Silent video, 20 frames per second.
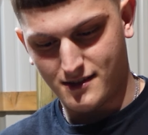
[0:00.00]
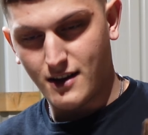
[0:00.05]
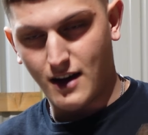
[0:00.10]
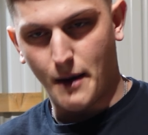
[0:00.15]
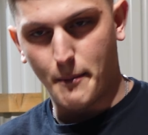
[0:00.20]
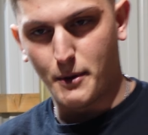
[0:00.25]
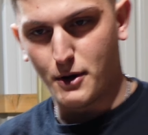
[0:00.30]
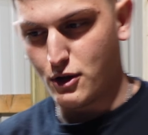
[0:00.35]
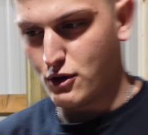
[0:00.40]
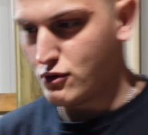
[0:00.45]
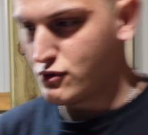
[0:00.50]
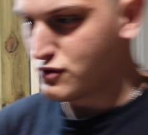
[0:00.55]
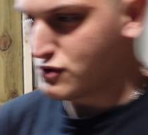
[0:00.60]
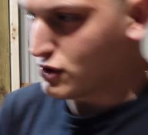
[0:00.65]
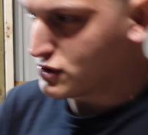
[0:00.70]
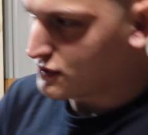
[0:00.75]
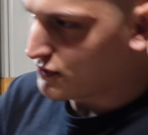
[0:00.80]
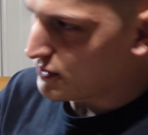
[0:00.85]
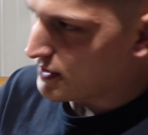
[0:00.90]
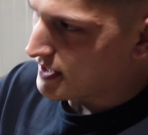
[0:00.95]
I'm gonna use
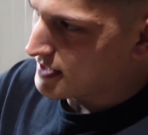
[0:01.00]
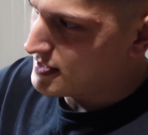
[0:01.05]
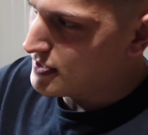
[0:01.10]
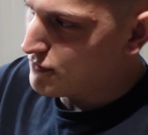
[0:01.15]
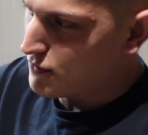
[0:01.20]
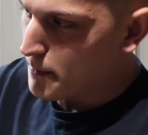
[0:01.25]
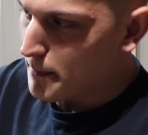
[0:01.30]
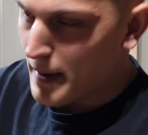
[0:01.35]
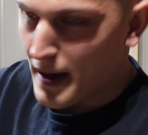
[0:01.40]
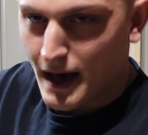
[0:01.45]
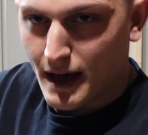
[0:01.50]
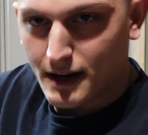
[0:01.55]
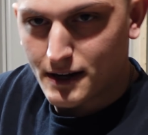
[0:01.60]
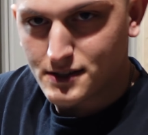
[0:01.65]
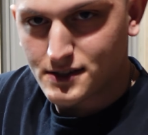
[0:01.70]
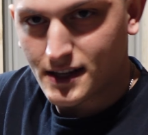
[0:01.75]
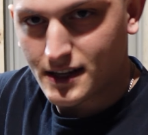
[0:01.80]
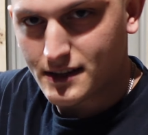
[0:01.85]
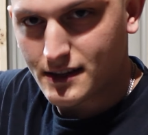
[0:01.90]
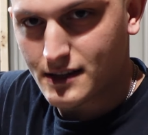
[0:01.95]
those for like different
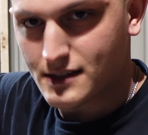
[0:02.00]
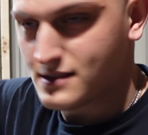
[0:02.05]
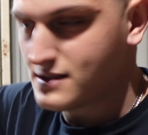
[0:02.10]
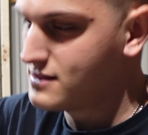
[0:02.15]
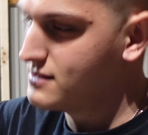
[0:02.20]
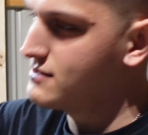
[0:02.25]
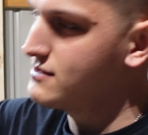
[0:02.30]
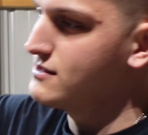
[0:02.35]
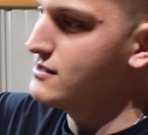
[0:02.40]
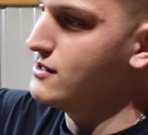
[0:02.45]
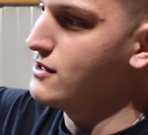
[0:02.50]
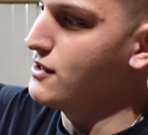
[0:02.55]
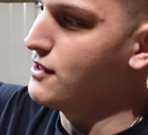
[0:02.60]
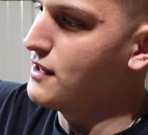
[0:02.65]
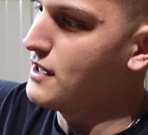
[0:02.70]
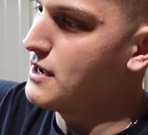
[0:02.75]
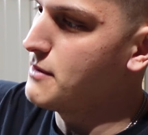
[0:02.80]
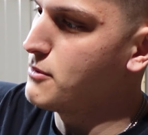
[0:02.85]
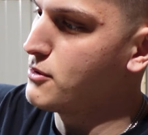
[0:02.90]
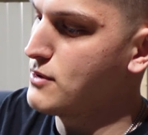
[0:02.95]
patterns like this,
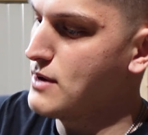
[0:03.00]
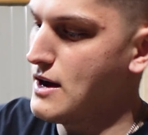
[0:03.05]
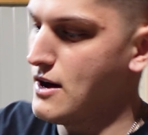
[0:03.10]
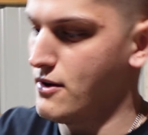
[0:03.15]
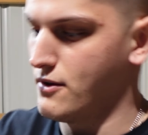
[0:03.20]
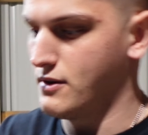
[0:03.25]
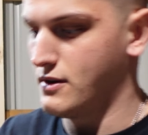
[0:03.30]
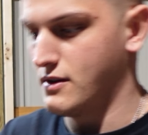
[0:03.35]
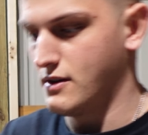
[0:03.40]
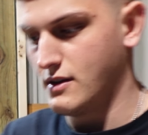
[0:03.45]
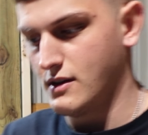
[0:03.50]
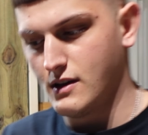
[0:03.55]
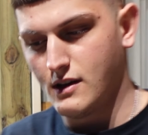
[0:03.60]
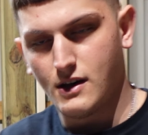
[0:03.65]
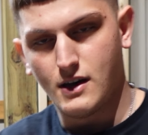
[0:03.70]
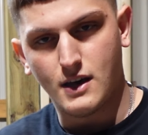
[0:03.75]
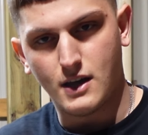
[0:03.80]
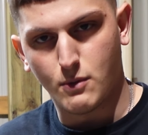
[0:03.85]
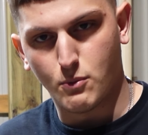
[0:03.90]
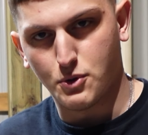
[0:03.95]
lay them around,
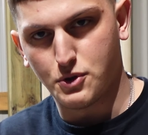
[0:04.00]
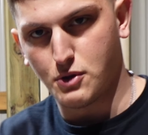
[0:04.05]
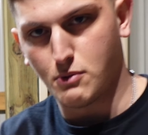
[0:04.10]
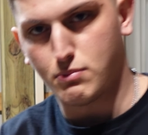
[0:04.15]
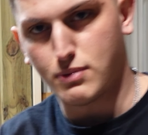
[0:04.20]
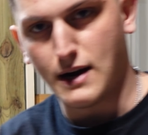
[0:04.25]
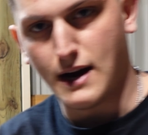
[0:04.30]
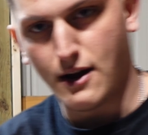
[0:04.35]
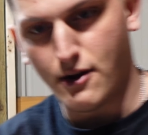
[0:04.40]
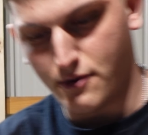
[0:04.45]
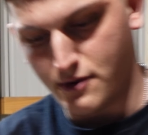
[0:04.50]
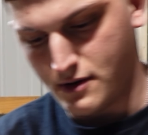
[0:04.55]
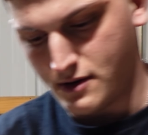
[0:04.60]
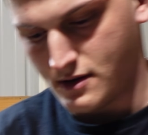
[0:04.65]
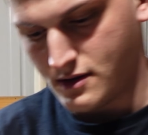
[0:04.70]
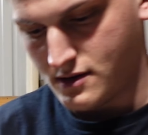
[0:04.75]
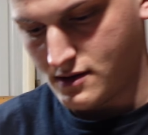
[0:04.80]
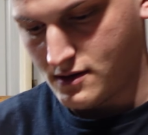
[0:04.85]
hit them with the brown.